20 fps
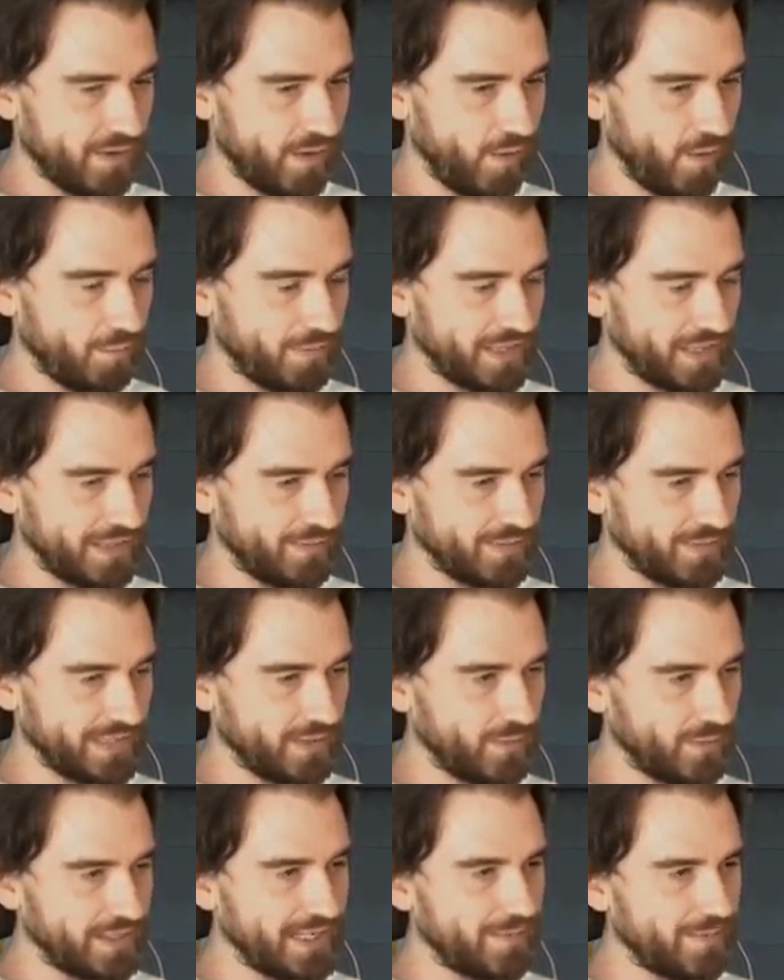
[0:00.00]
Oh, but then we
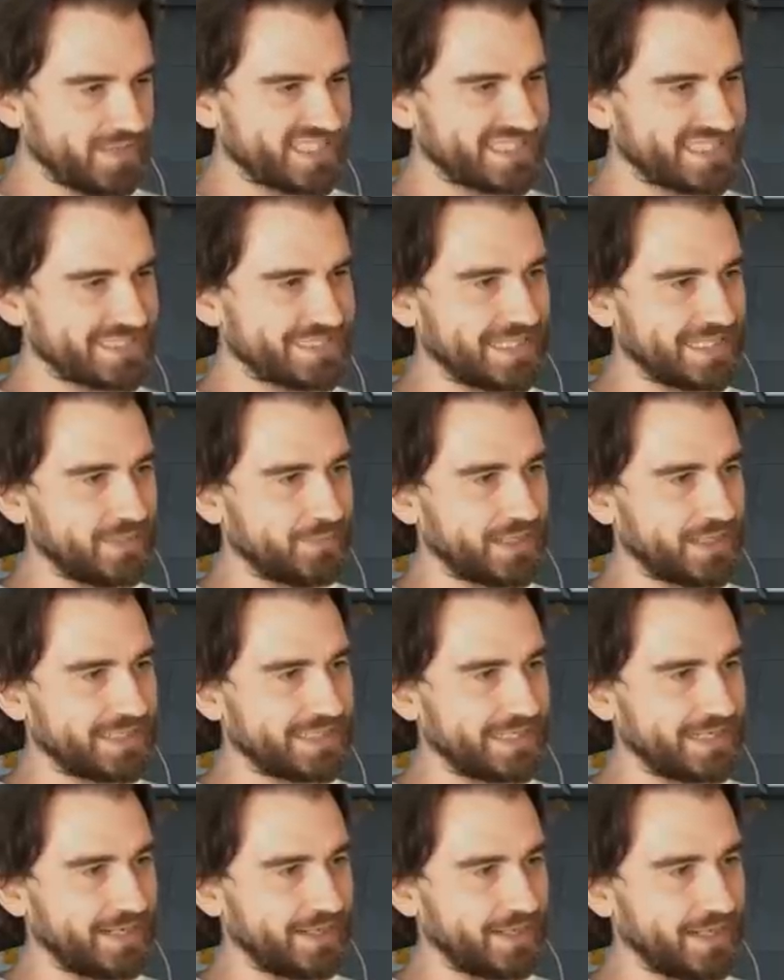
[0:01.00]
take one damage, and then we are gonna
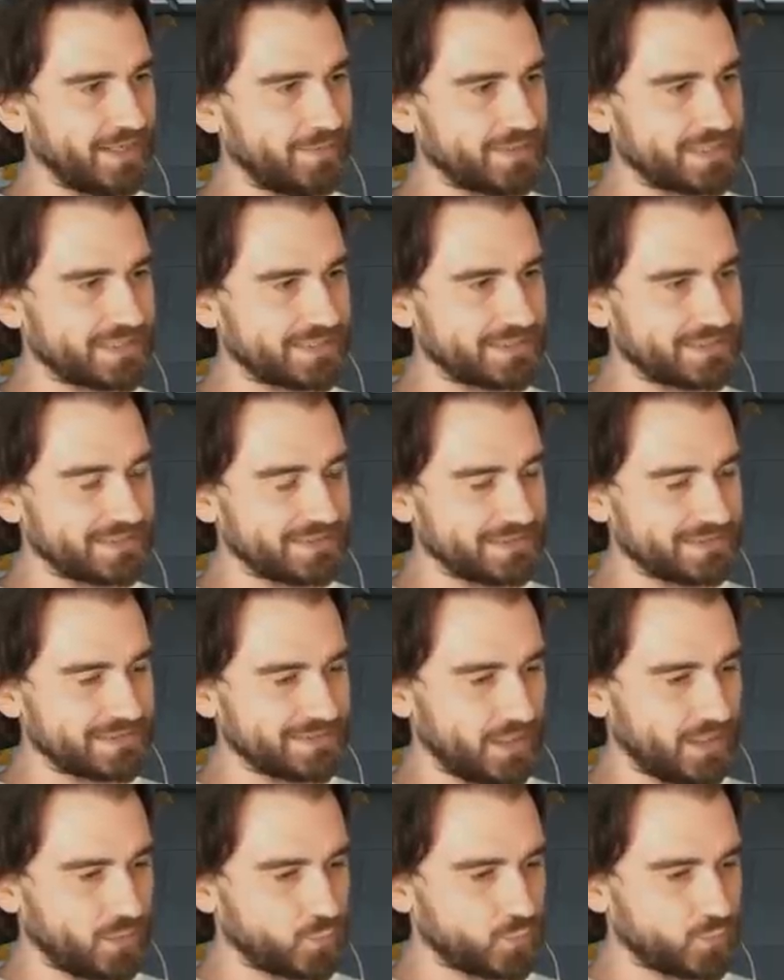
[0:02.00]
take another damage.
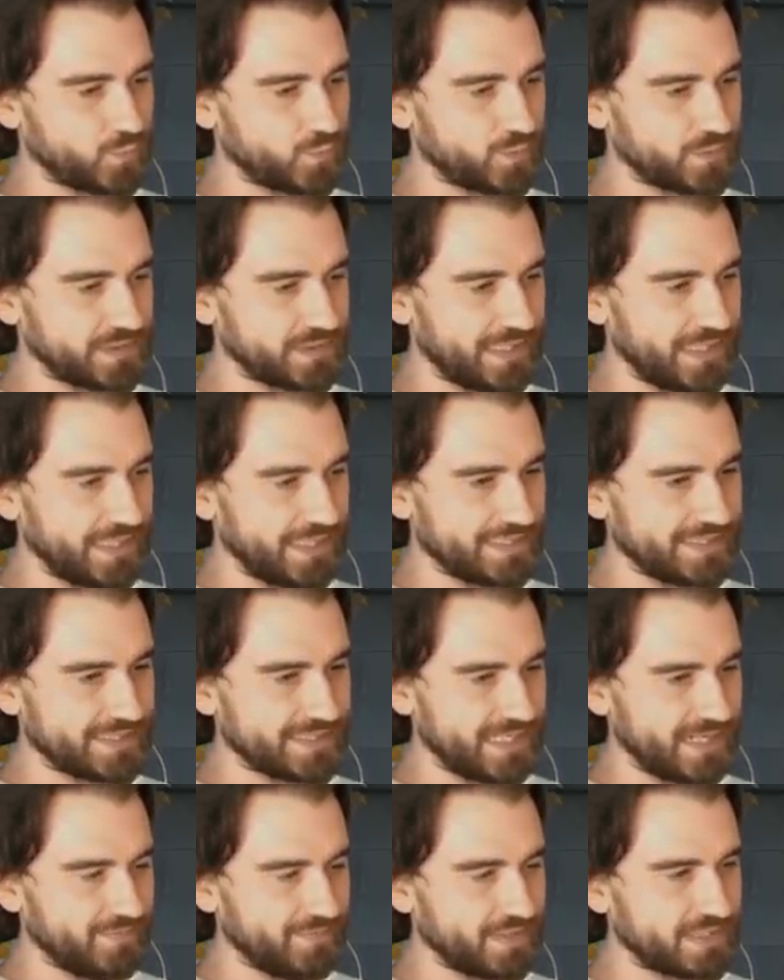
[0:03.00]

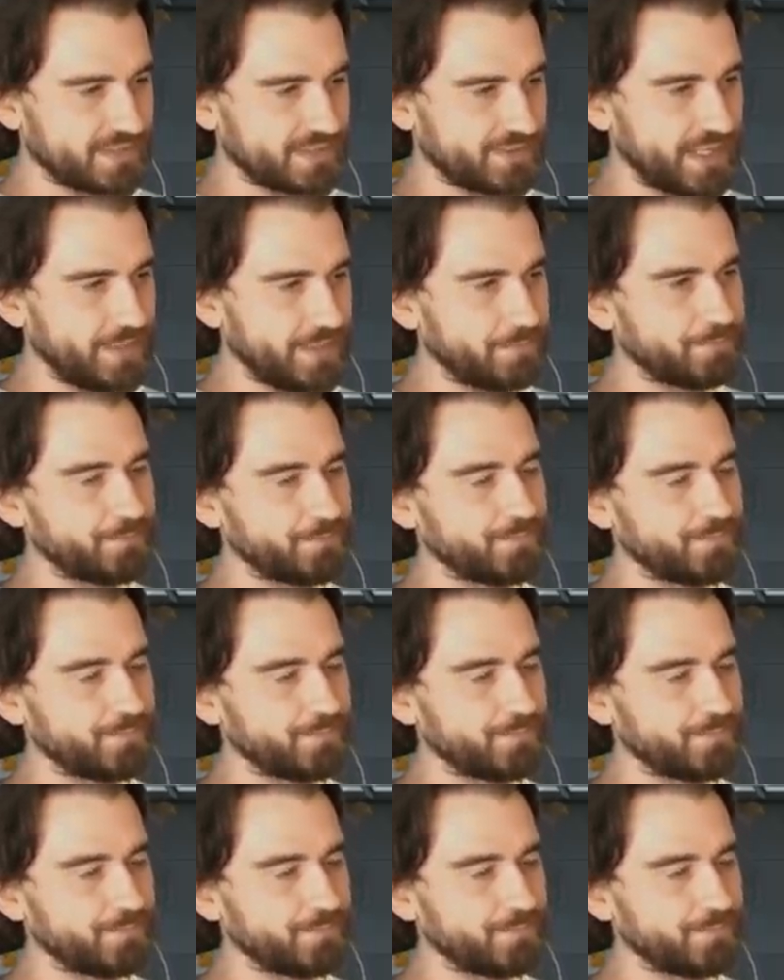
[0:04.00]
Savage, okay?